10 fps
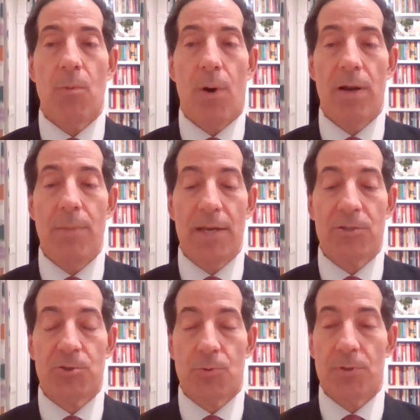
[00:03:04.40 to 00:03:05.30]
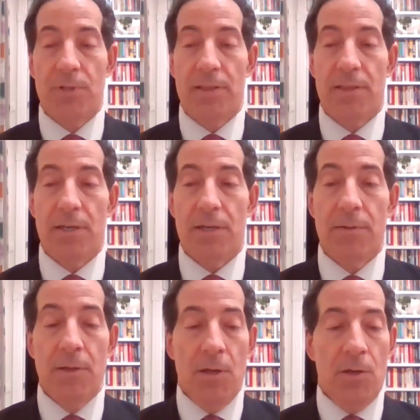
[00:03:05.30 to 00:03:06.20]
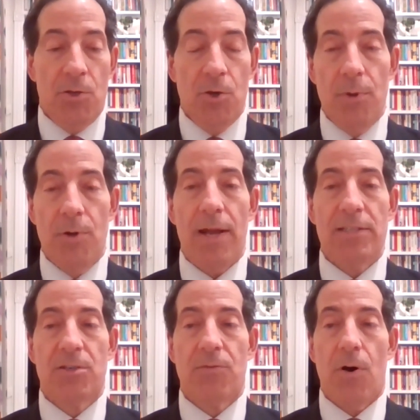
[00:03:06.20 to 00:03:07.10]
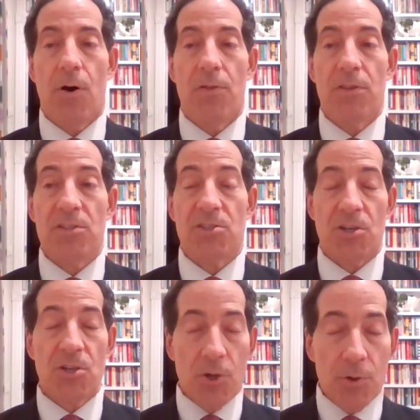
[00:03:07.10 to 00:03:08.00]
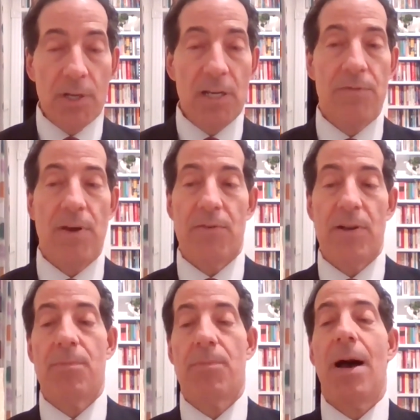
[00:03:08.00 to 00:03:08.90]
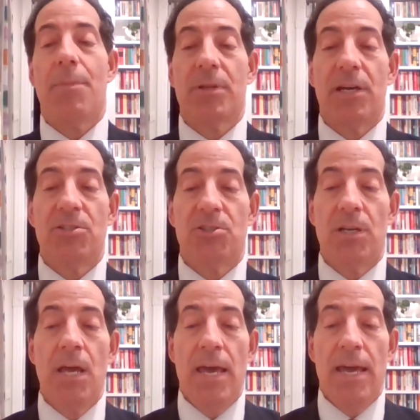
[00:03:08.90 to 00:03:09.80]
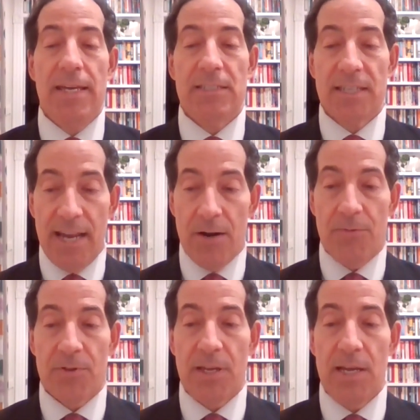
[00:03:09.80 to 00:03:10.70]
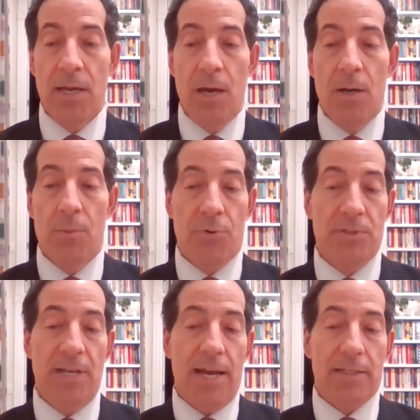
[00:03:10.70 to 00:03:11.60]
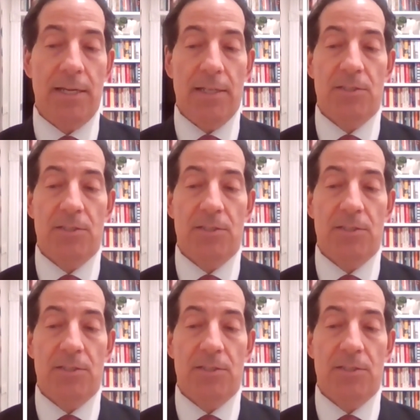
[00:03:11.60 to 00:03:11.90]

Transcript: want to make sure that the human rights of all, the security of every population is carefully protected.